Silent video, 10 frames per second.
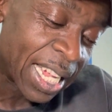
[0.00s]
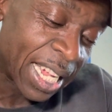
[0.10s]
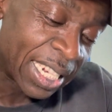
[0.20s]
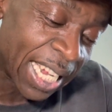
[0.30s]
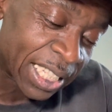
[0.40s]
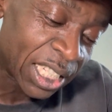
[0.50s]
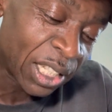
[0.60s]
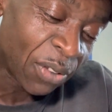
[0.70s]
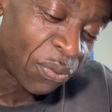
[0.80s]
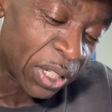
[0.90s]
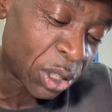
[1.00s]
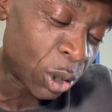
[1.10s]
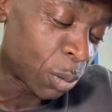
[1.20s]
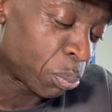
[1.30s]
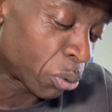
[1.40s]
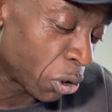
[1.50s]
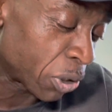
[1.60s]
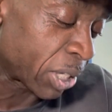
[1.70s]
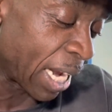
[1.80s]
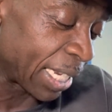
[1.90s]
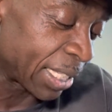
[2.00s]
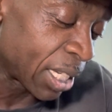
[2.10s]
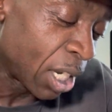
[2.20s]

elected officials, bureaucrats,